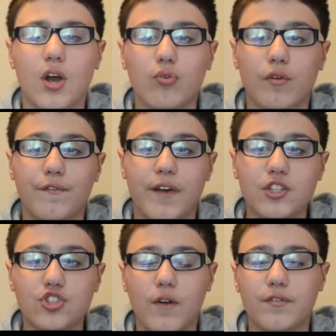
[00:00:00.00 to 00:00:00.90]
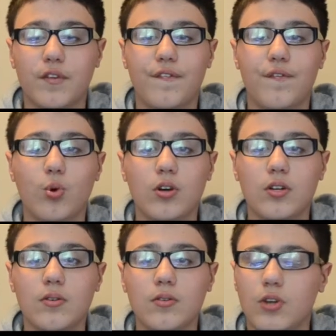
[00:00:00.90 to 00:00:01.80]
Revenge of the
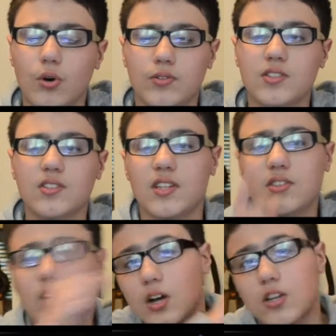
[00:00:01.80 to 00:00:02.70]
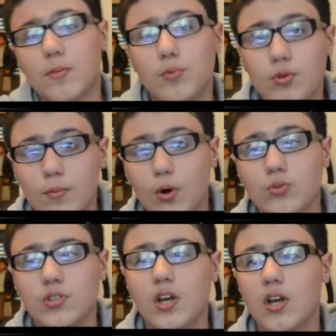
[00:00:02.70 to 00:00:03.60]
Fallen. No, this is the Dark of the Moon
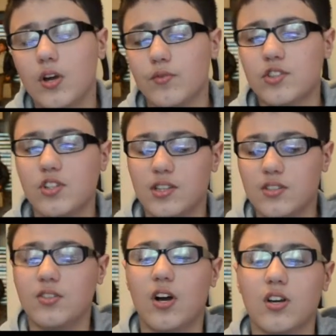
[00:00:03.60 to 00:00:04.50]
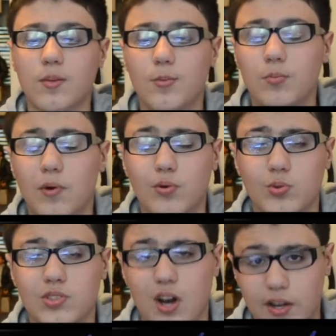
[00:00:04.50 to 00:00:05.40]
mold. Originally, the Dark of the Moon mold
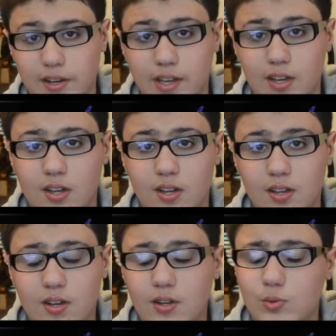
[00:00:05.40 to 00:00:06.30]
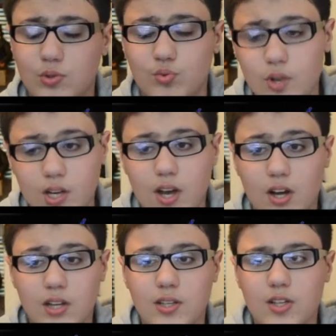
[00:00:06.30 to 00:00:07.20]
was ugly. It was really
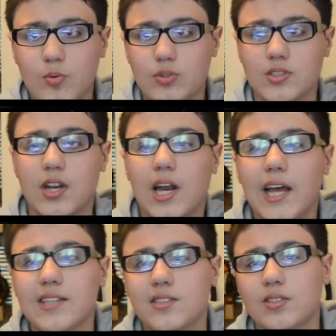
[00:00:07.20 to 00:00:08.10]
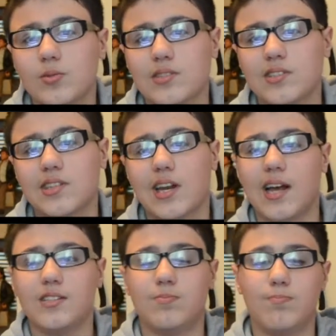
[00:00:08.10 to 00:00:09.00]
ugly. It was this
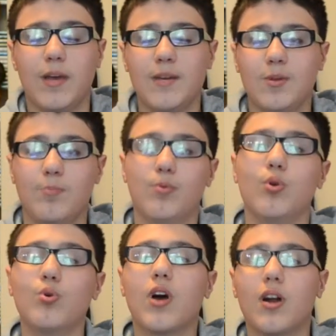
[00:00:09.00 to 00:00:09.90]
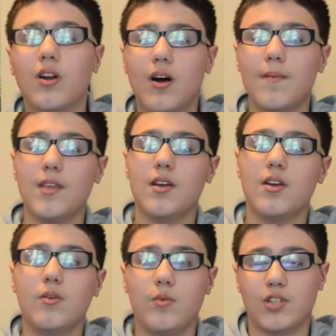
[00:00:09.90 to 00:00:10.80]
light baby blue color,
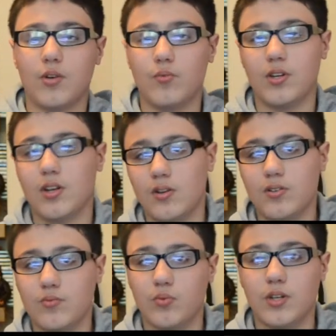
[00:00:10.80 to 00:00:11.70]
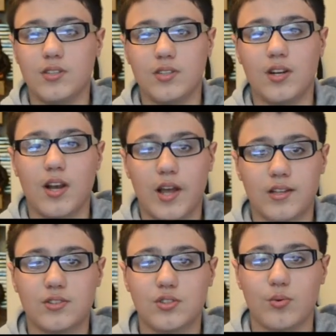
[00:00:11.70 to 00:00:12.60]
which I really didn't
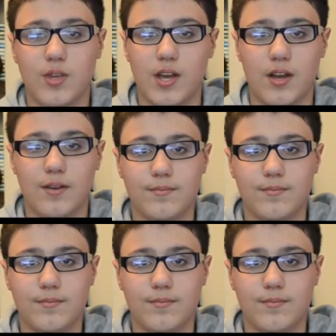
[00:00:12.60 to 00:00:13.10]
like. So yeah.